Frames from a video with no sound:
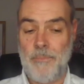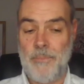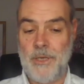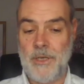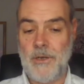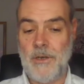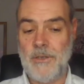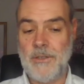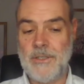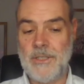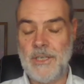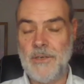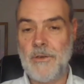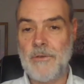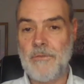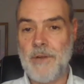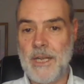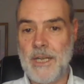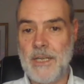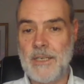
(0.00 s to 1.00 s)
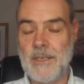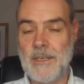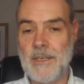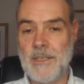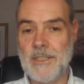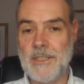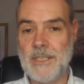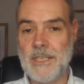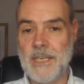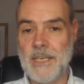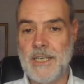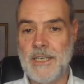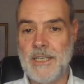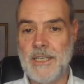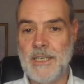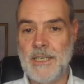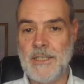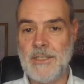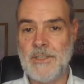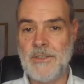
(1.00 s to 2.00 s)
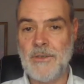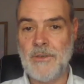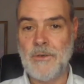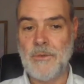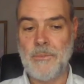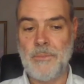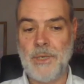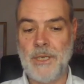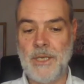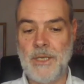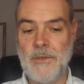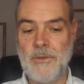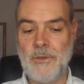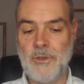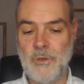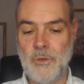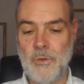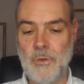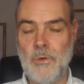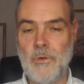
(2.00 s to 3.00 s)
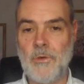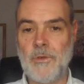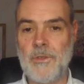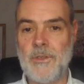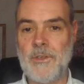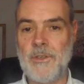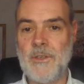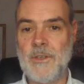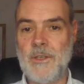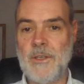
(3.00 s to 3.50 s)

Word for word: because they're not recognizing it it's not being taught